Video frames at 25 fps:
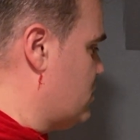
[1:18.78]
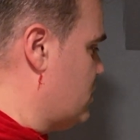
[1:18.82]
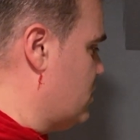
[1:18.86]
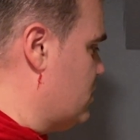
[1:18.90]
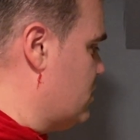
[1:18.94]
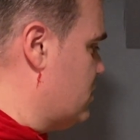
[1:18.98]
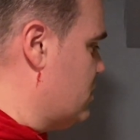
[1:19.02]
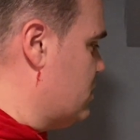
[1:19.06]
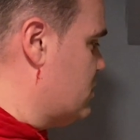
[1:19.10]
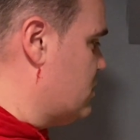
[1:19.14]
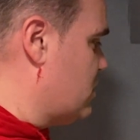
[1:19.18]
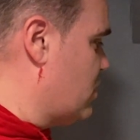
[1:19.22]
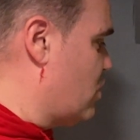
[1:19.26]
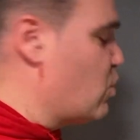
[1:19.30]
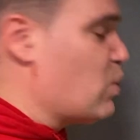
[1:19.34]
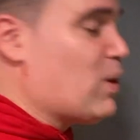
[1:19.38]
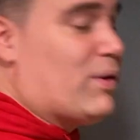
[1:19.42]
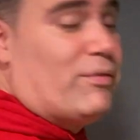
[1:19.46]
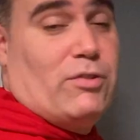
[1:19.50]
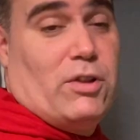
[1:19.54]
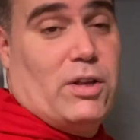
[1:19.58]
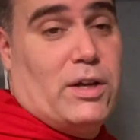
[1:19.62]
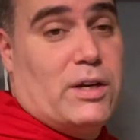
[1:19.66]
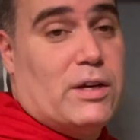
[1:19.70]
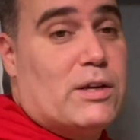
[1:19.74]
is
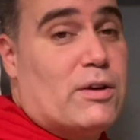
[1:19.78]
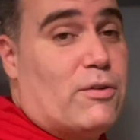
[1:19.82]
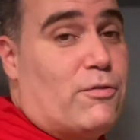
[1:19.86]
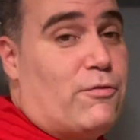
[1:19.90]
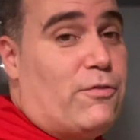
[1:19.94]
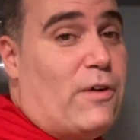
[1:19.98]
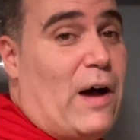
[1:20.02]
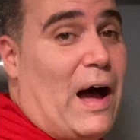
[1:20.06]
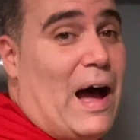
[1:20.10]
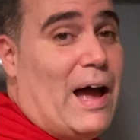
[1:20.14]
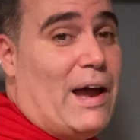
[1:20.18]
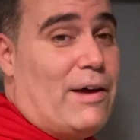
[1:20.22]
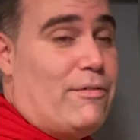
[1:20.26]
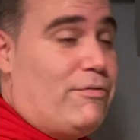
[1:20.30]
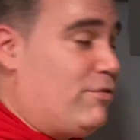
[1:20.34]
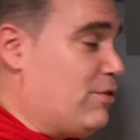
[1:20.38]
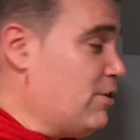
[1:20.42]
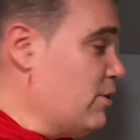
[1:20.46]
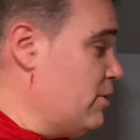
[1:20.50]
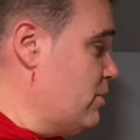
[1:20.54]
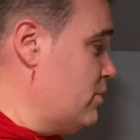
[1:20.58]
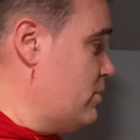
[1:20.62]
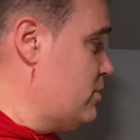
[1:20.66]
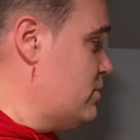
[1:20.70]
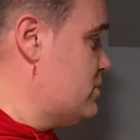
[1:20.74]
equivalent to
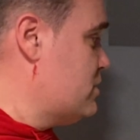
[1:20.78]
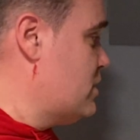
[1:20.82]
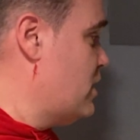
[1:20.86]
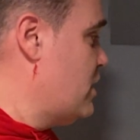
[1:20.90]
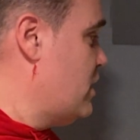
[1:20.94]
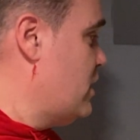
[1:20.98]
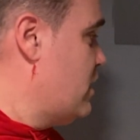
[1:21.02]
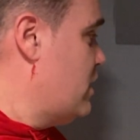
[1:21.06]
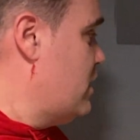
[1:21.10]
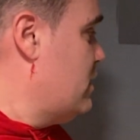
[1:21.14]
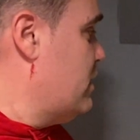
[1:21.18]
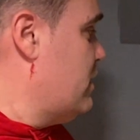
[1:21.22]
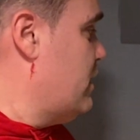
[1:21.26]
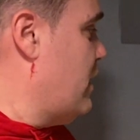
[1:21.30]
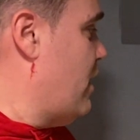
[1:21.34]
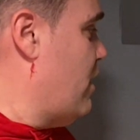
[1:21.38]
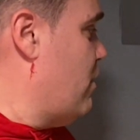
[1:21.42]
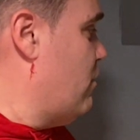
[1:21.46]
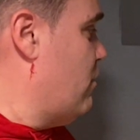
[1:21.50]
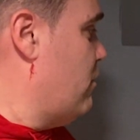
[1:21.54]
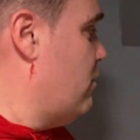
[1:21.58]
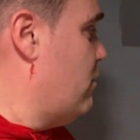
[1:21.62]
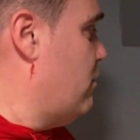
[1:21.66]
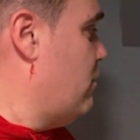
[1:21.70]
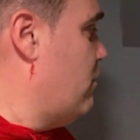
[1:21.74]
5/3.
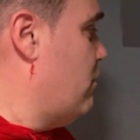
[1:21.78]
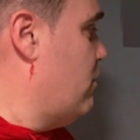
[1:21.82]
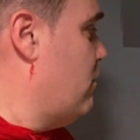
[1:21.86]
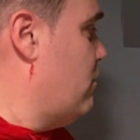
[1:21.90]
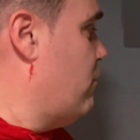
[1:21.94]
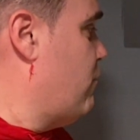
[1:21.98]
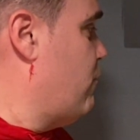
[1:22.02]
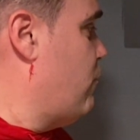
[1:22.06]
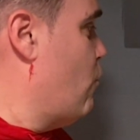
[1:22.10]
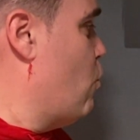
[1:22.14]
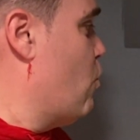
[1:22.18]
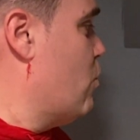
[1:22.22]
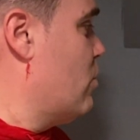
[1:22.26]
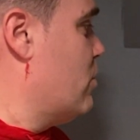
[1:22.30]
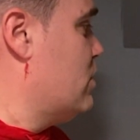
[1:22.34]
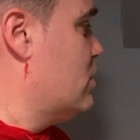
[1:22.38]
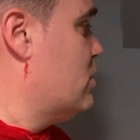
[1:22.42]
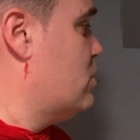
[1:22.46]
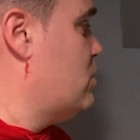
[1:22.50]
Now 4